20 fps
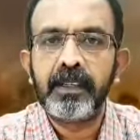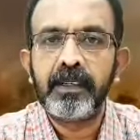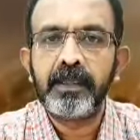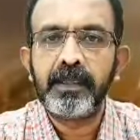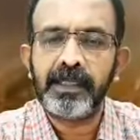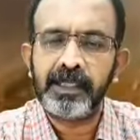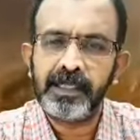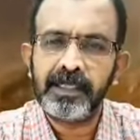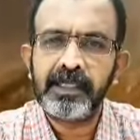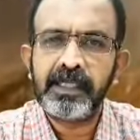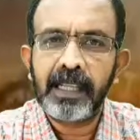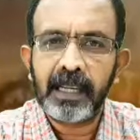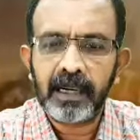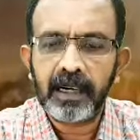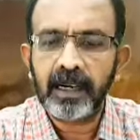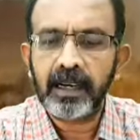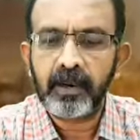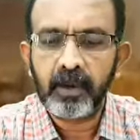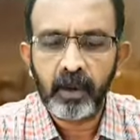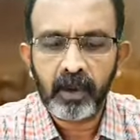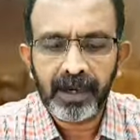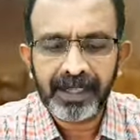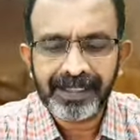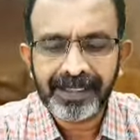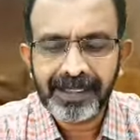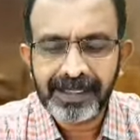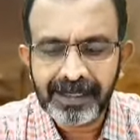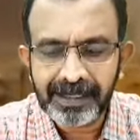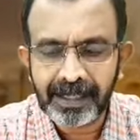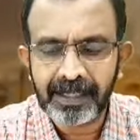This is generally called as
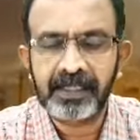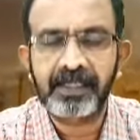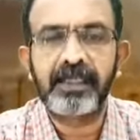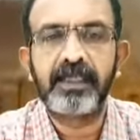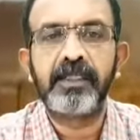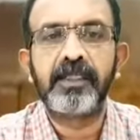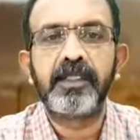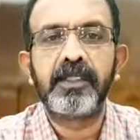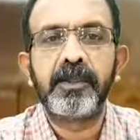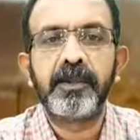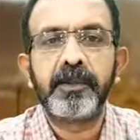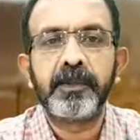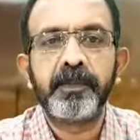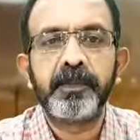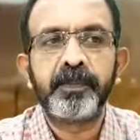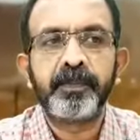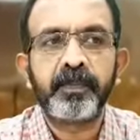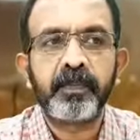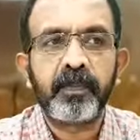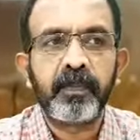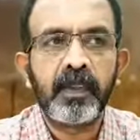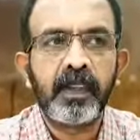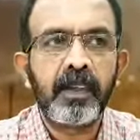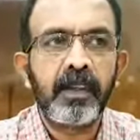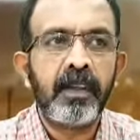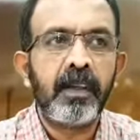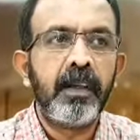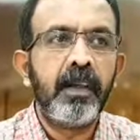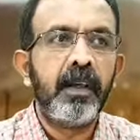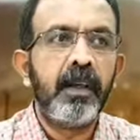disasters.
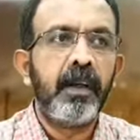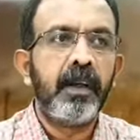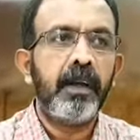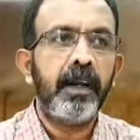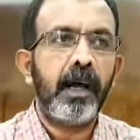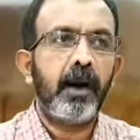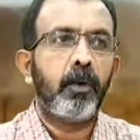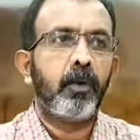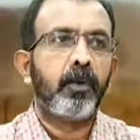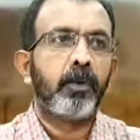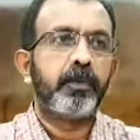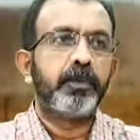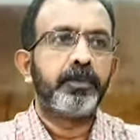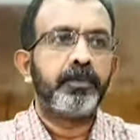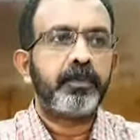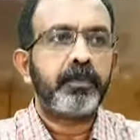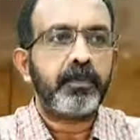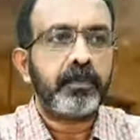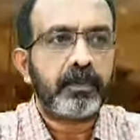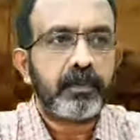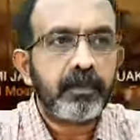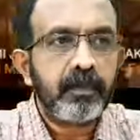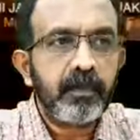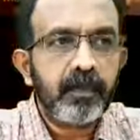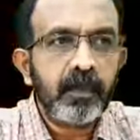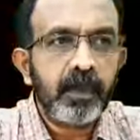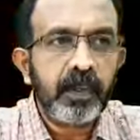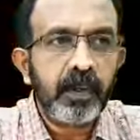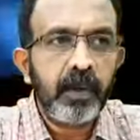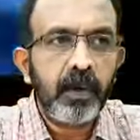Now,
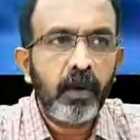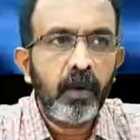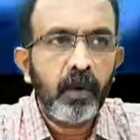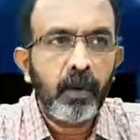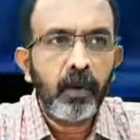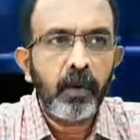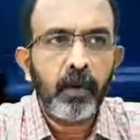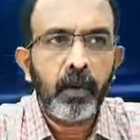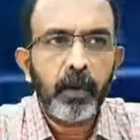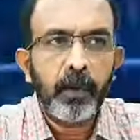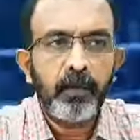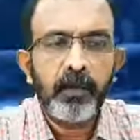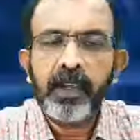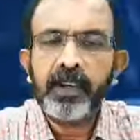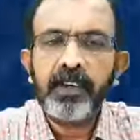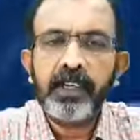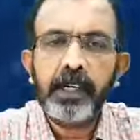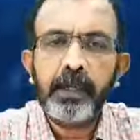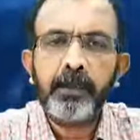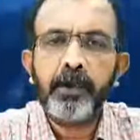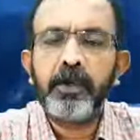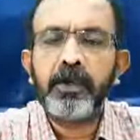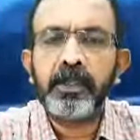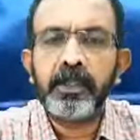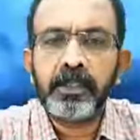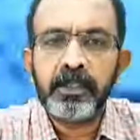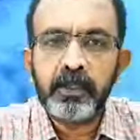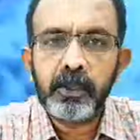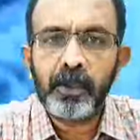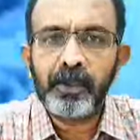we have heard
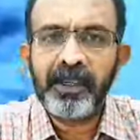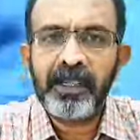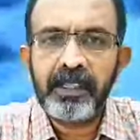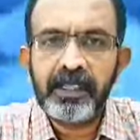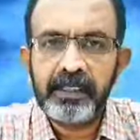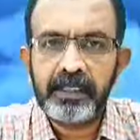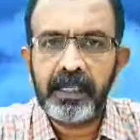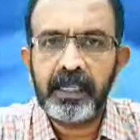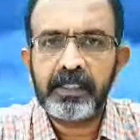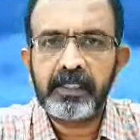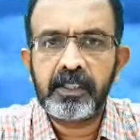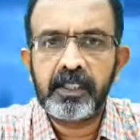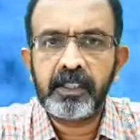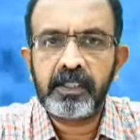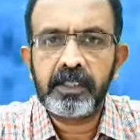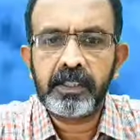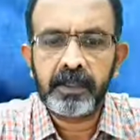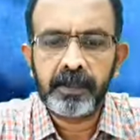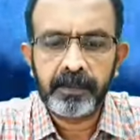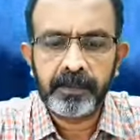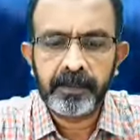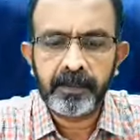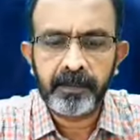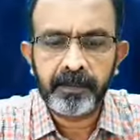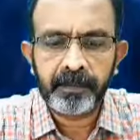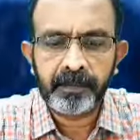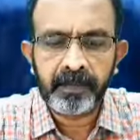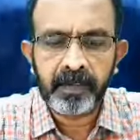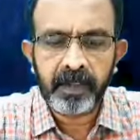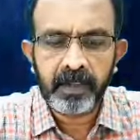about so many disasters,
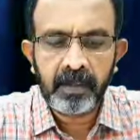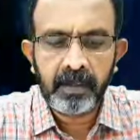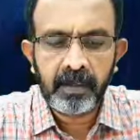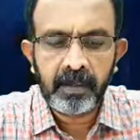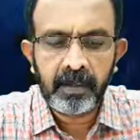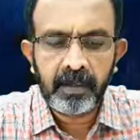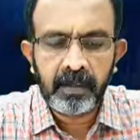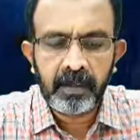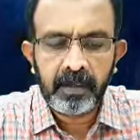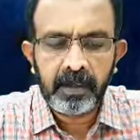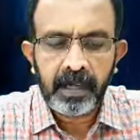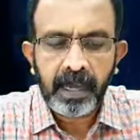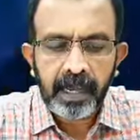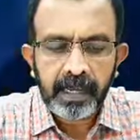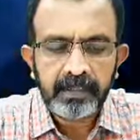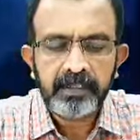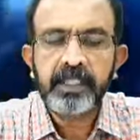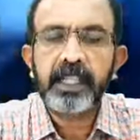and